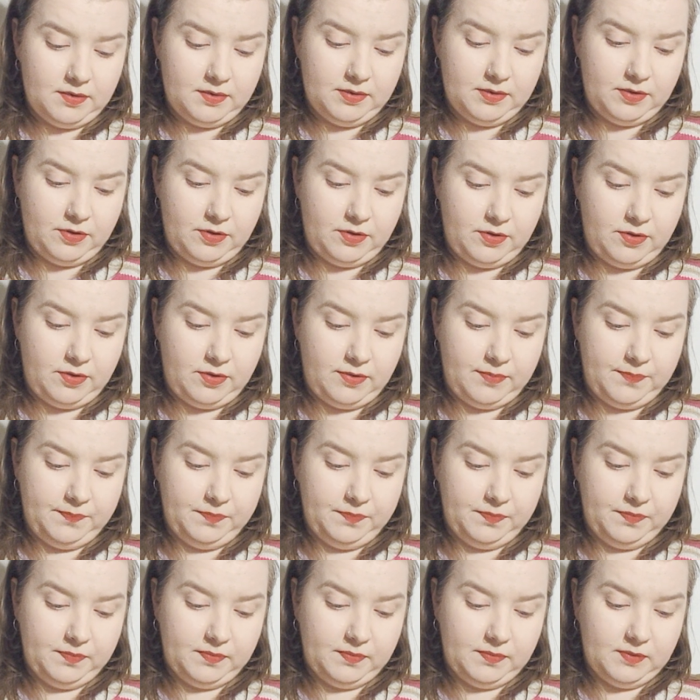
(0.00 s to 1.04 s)
the
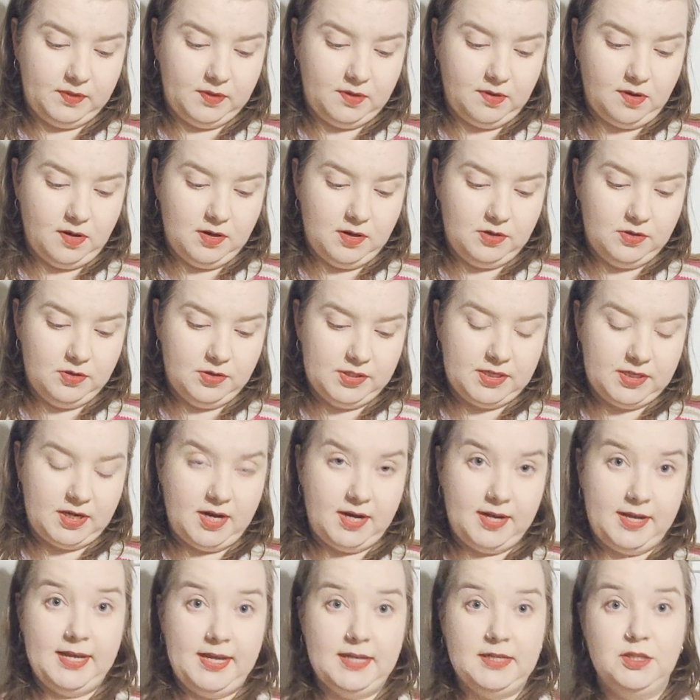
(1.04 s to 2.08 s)
colors
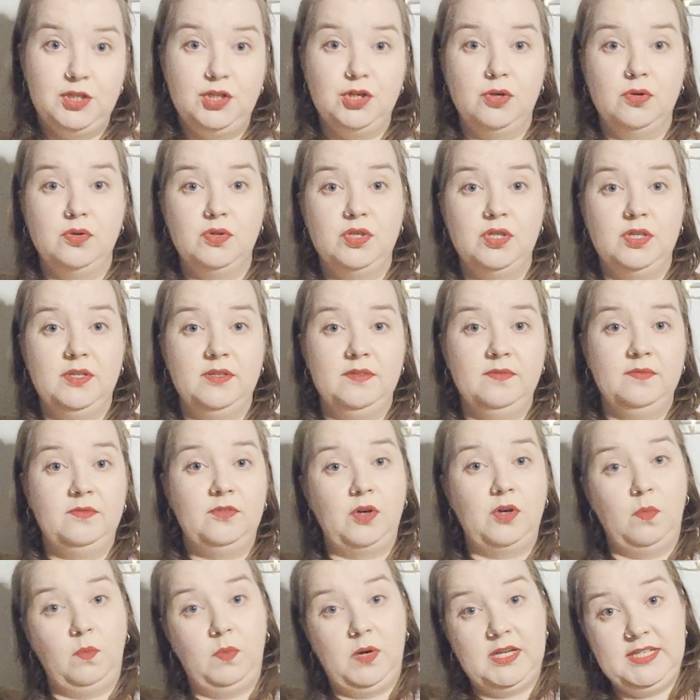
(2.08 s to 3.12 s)
I had chosen
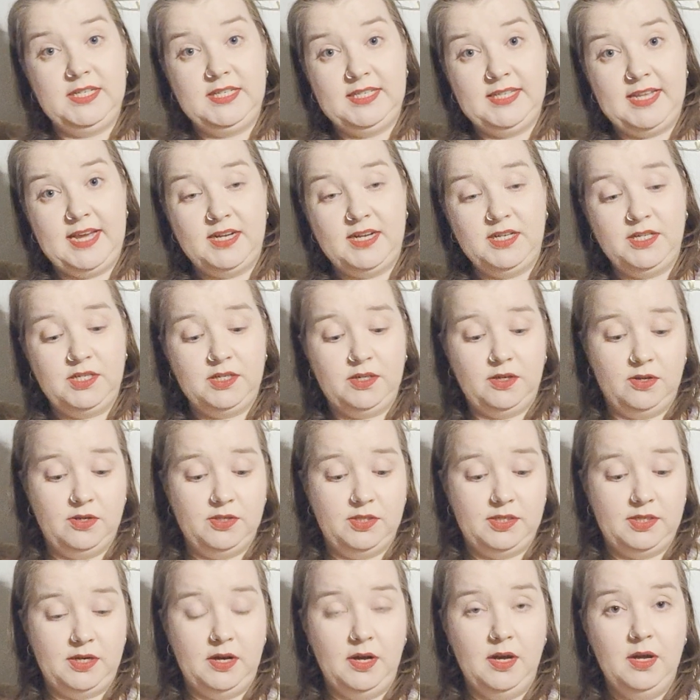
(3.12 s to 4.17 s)
from my stash,
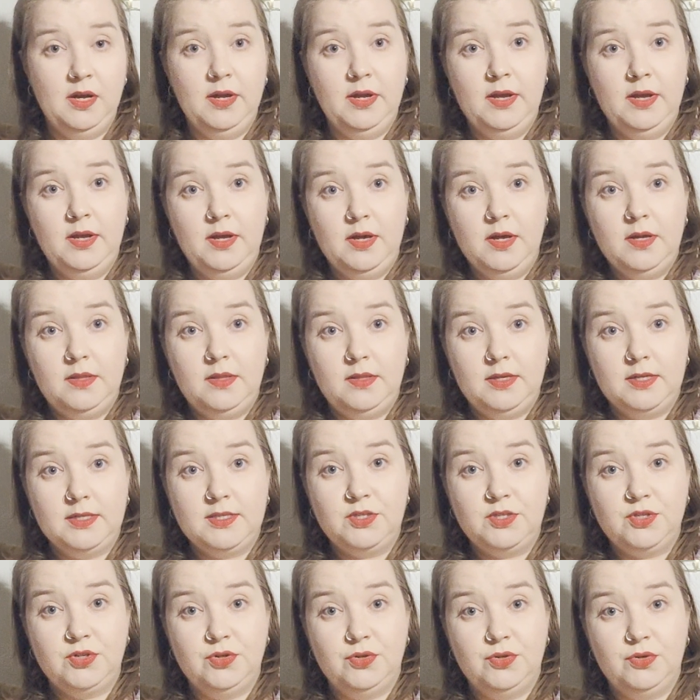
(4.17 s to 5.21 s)
because
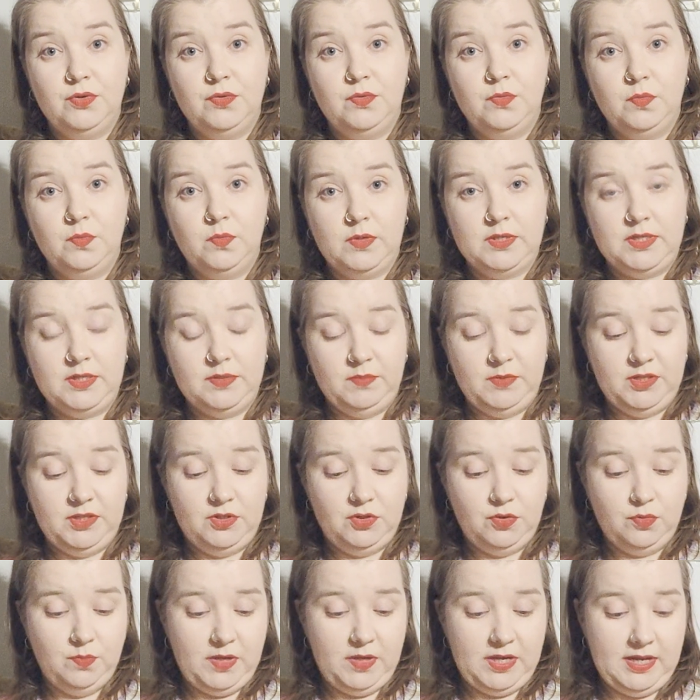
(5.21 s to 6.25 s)
this too was meant
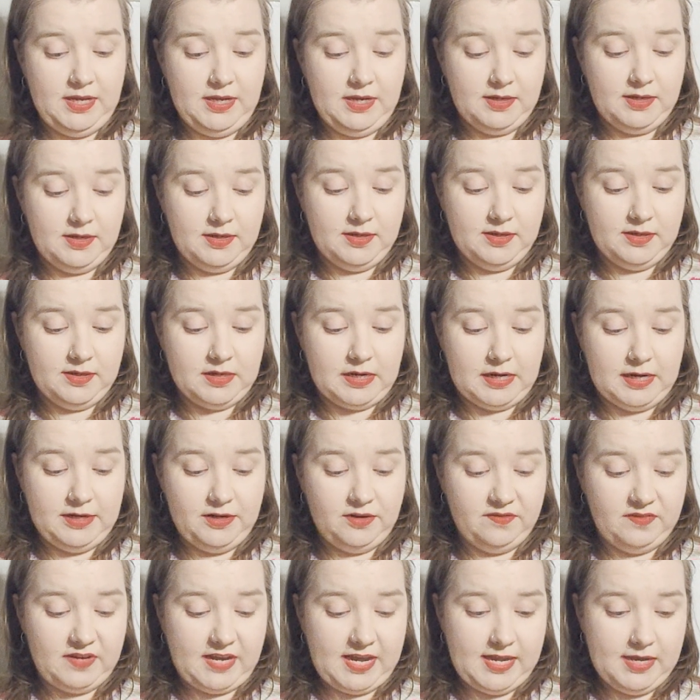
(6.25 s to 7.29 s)
to be kind
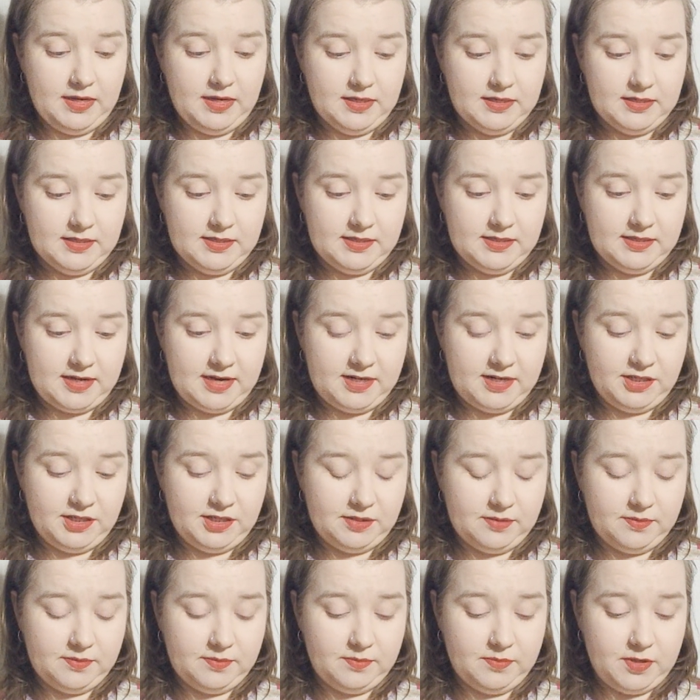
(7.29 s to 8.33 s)
of a
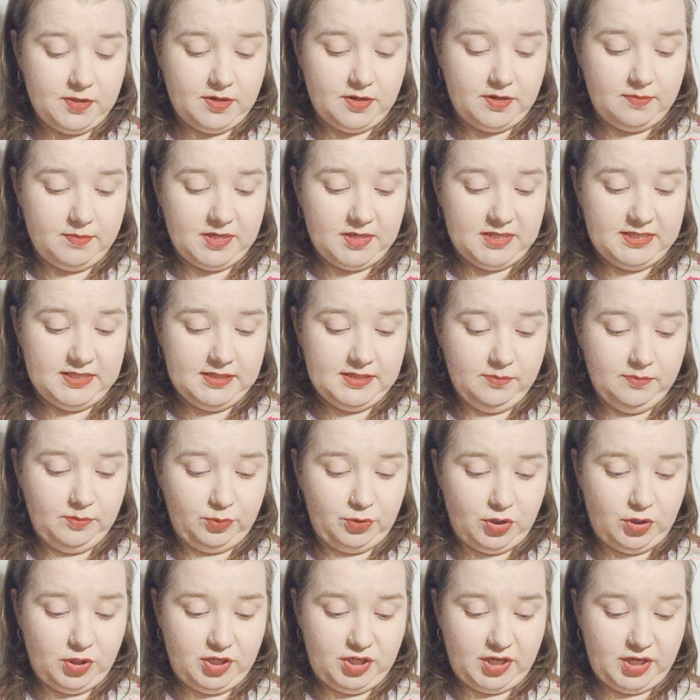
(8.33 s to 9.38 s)
stash busting
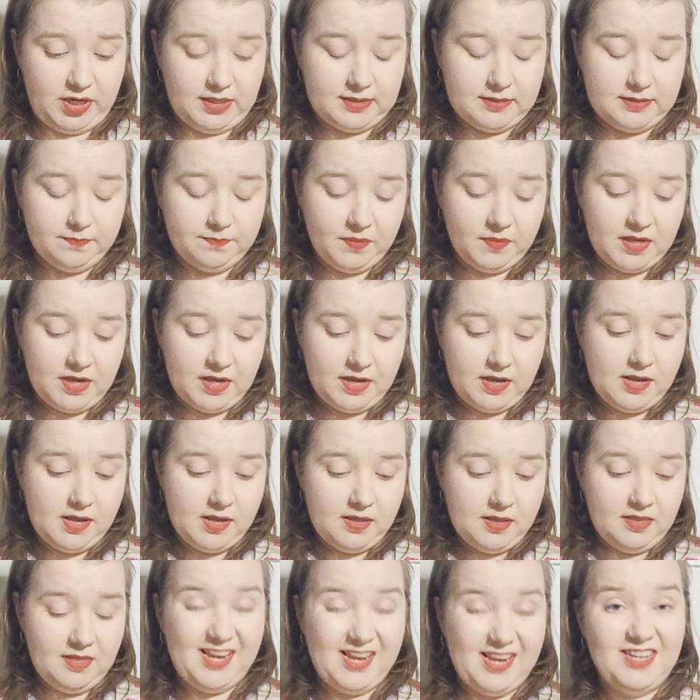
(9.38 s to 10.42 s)
project,
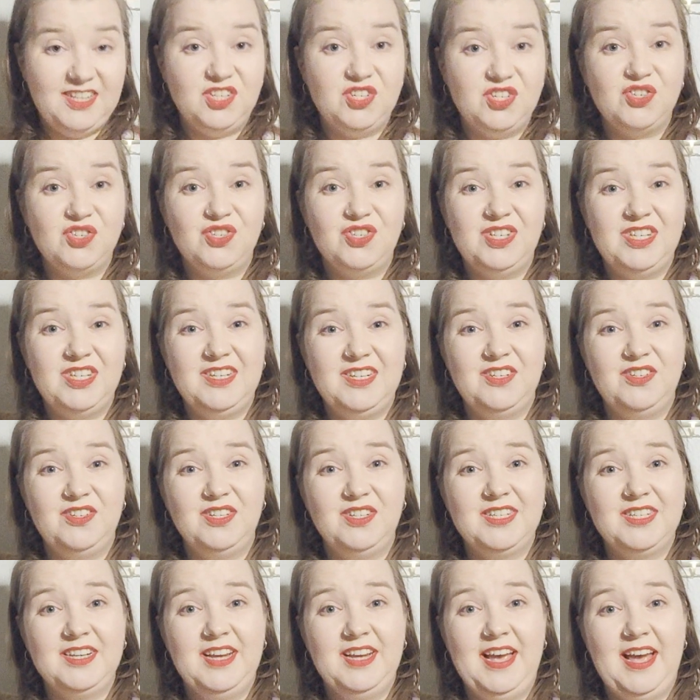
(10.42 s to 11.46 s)
they just
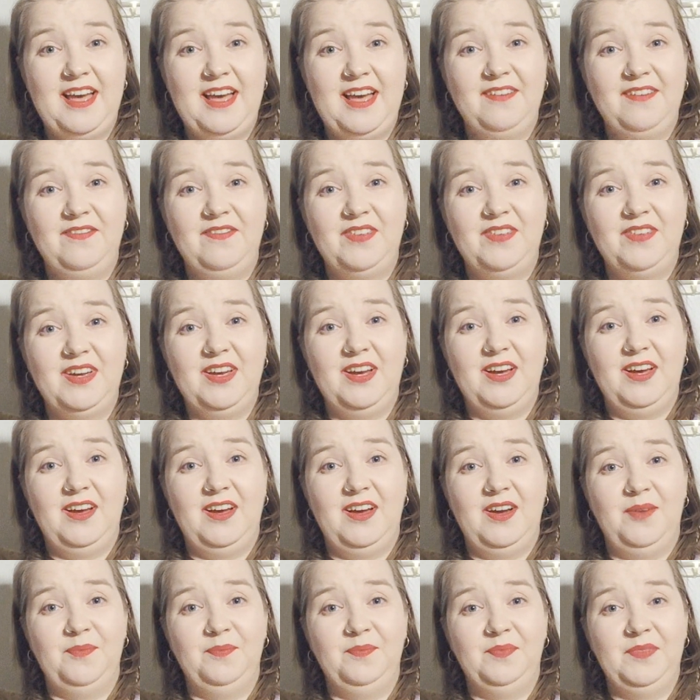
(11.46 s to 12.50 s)
didn't have
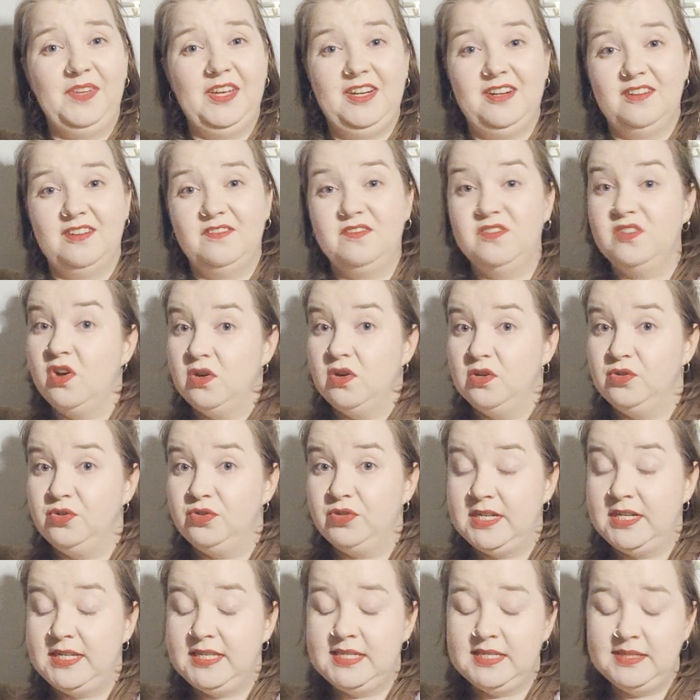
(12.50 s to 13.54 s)
enough
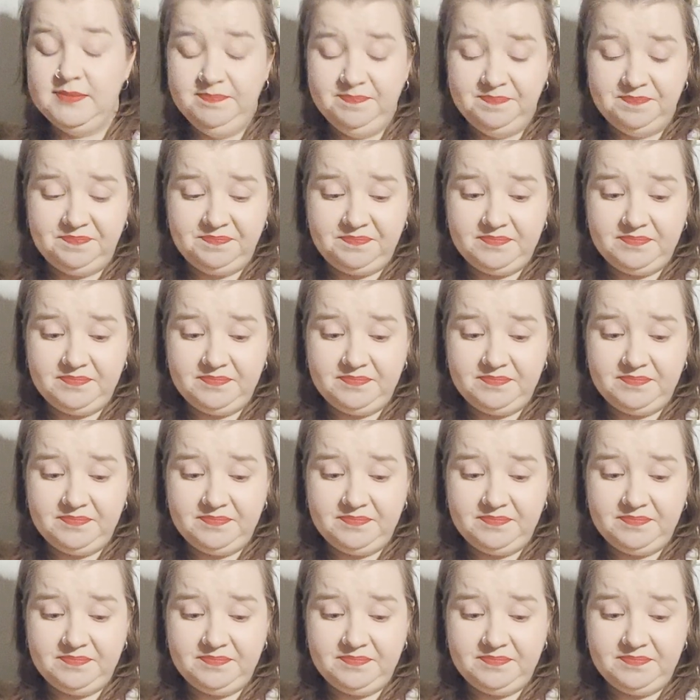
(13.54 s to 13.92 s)
contrast,